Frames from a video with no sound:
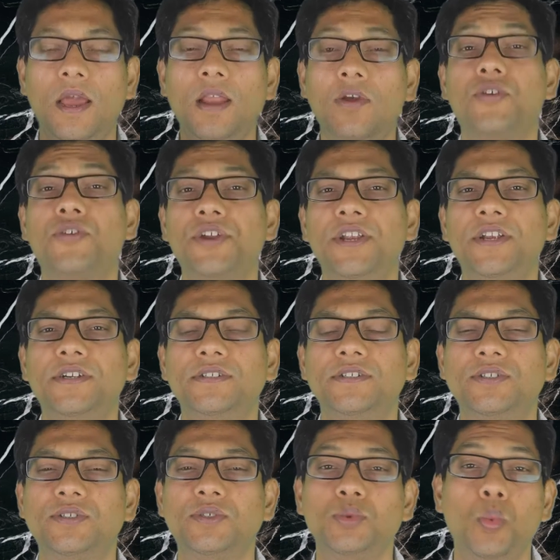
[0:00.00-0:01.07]
Hello
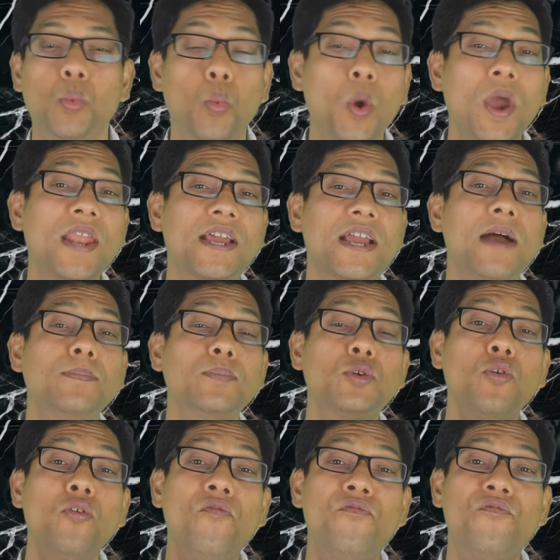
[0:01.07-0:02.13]
traders,
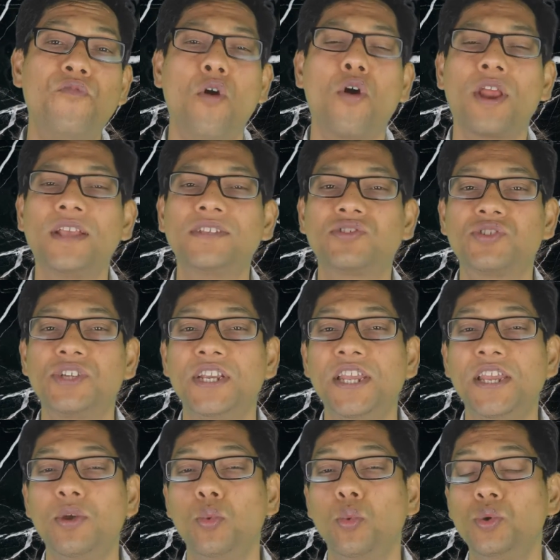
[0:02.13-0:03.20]
welcome to Forex
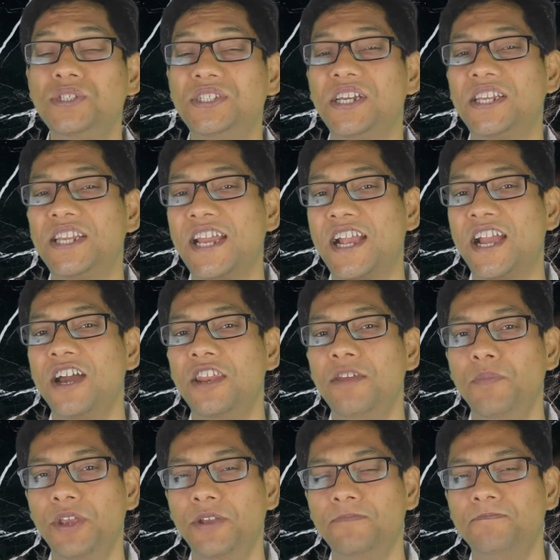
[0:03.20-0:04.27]
Trading Wizard
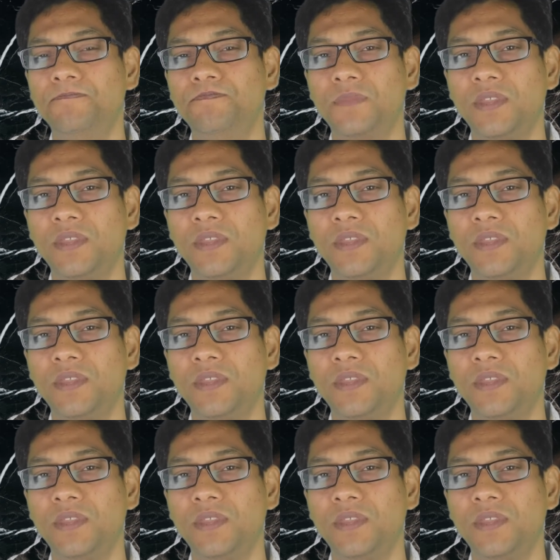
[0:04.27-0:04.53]
Academy.